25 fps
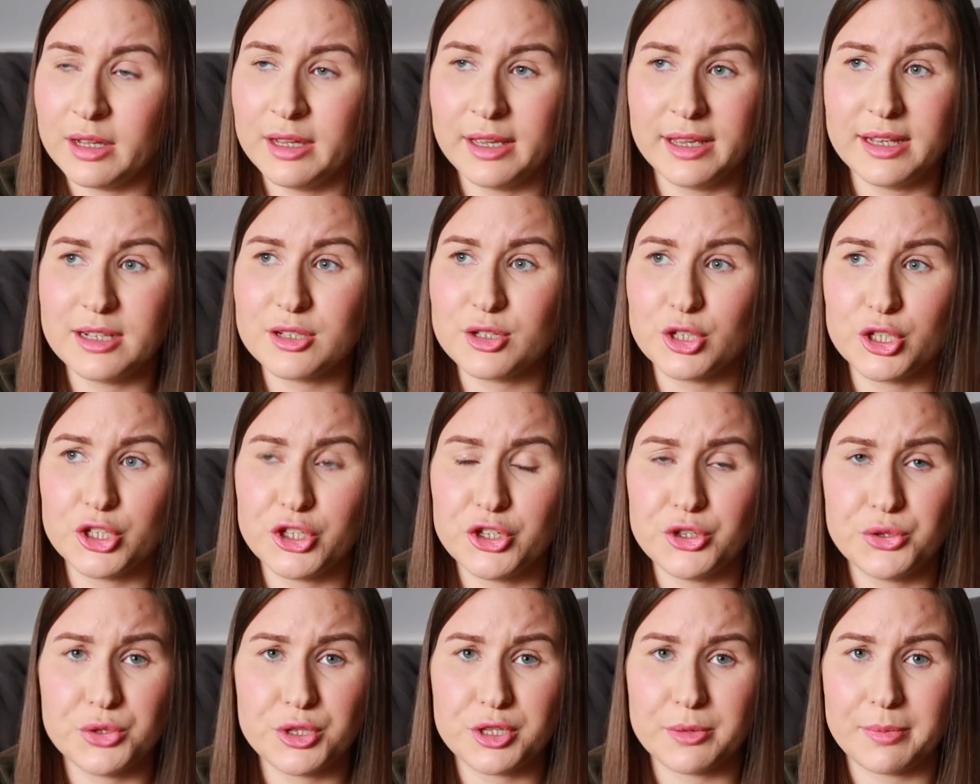He's
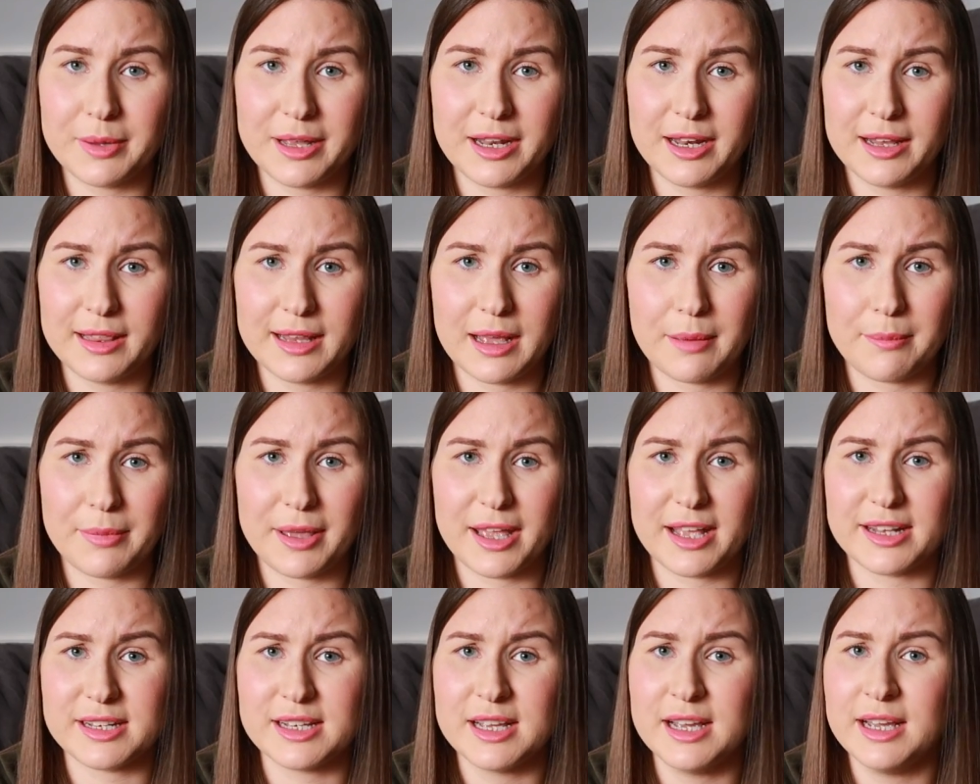got used to being in that
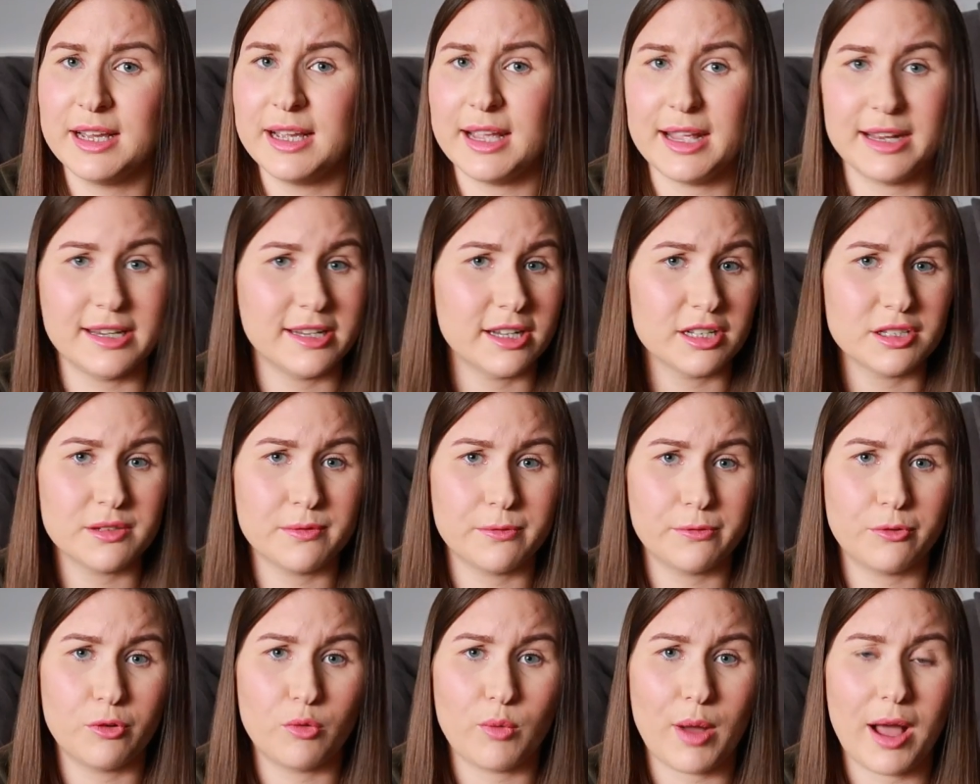bed. He
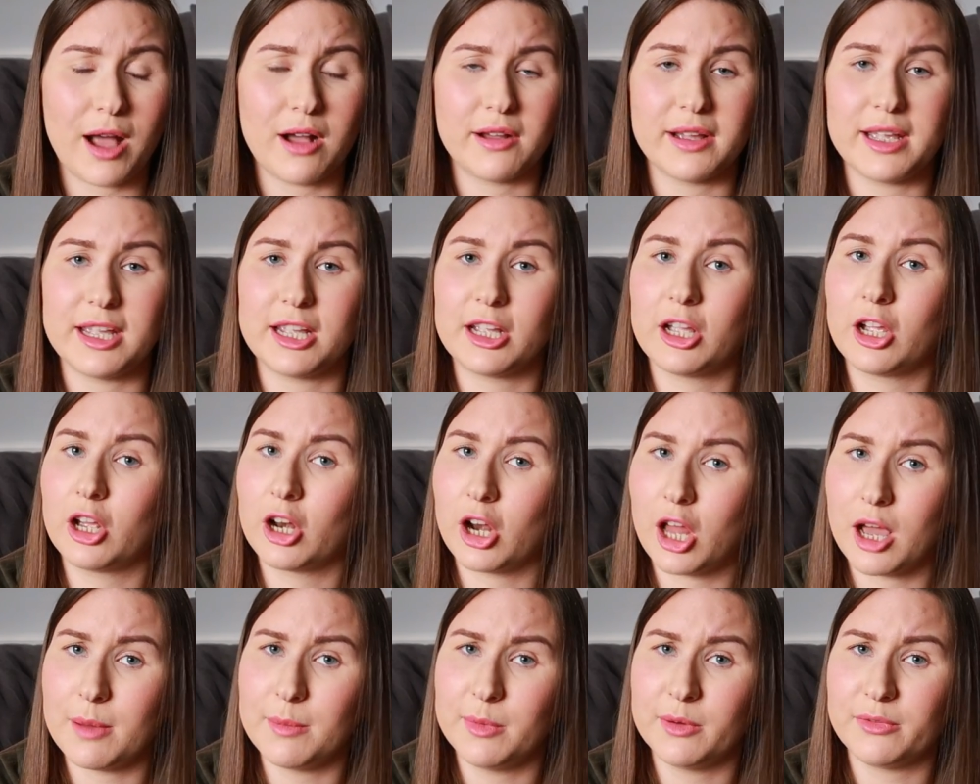doesn't fall out. He can
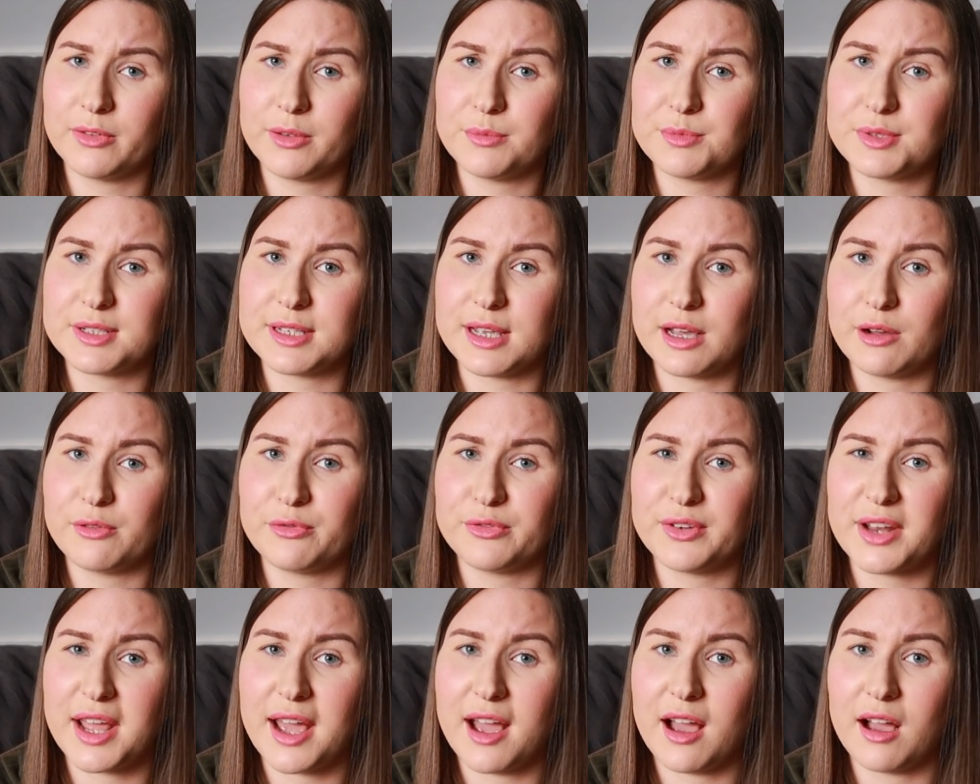climb off
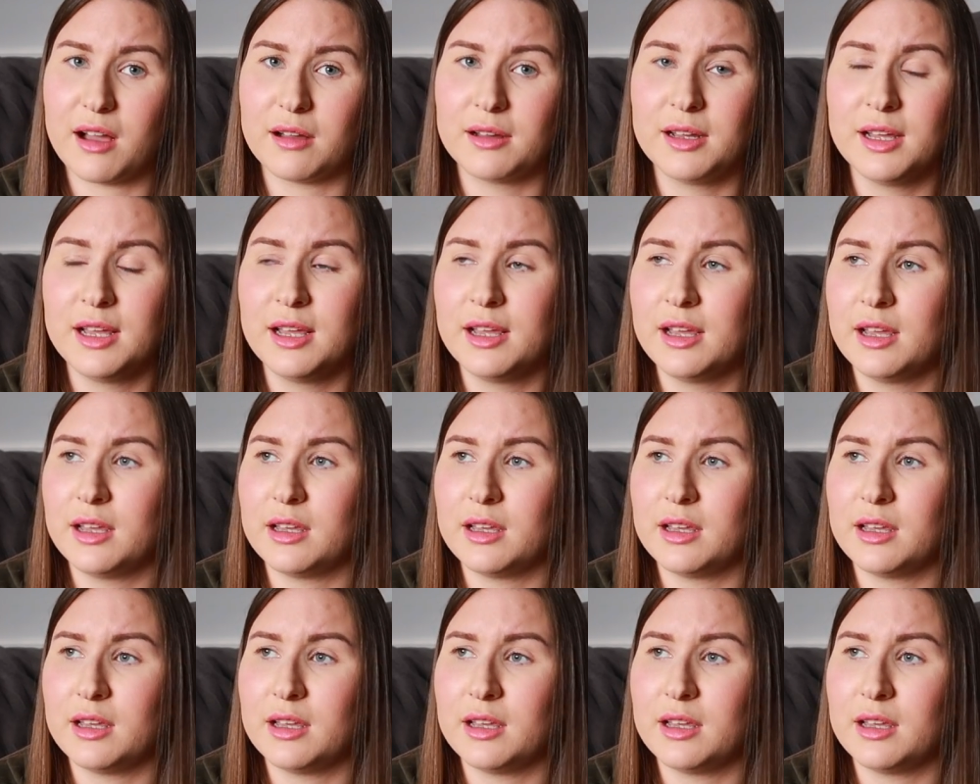himself now.